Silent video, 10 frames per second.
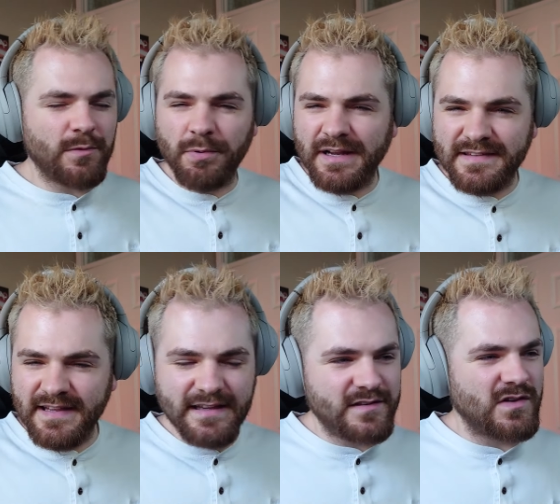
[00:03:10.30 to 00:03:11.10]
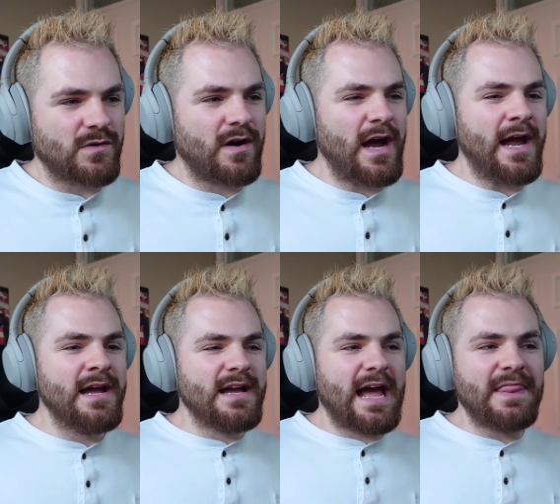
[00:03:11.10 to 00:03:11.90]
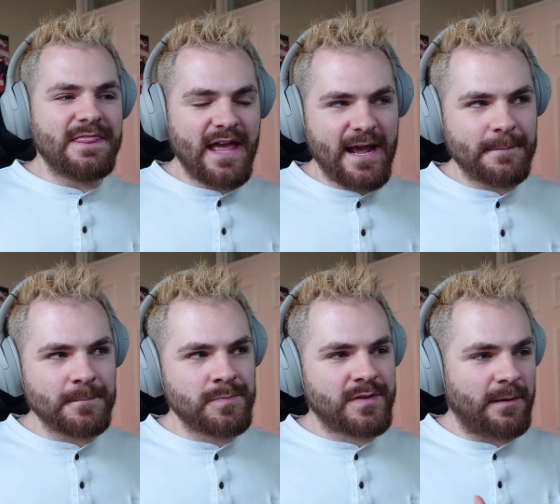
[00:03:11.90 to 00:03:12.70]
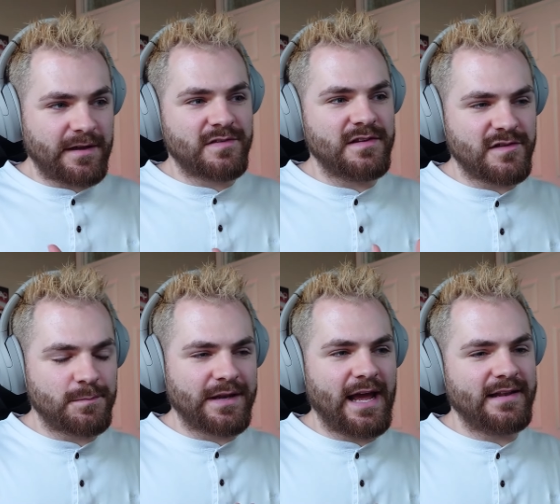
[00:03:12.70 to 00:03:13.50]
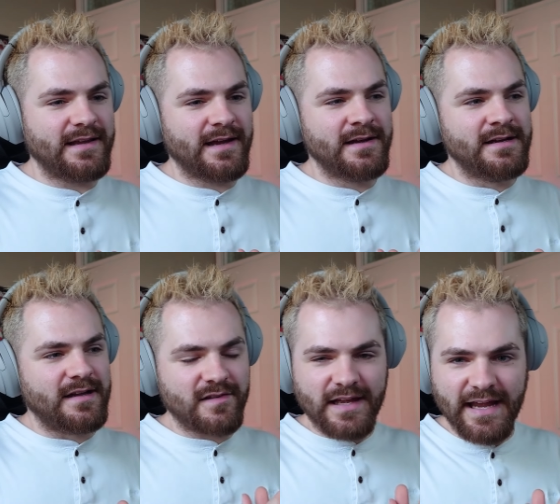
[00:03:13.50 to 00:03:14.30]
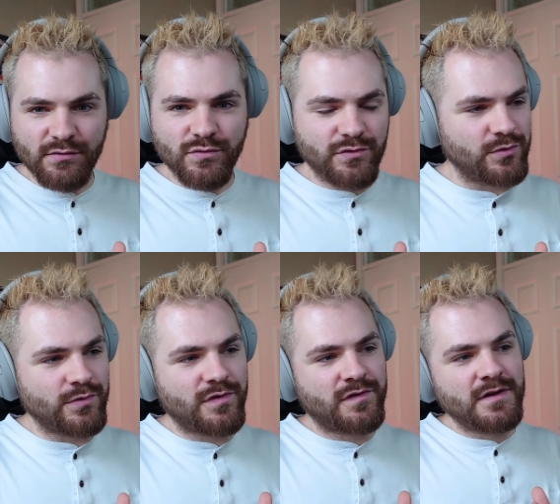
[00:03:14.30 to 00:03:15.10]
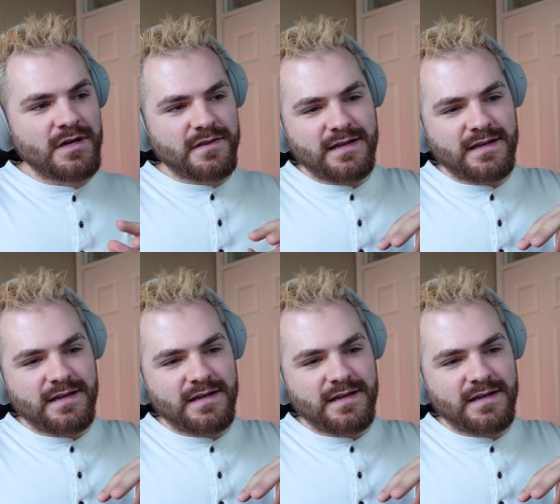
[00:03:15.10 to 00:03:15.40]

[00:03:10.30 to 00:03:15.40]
would bring a tear to your eye. And then, I'm guessing this is Bernadya, is like introduced.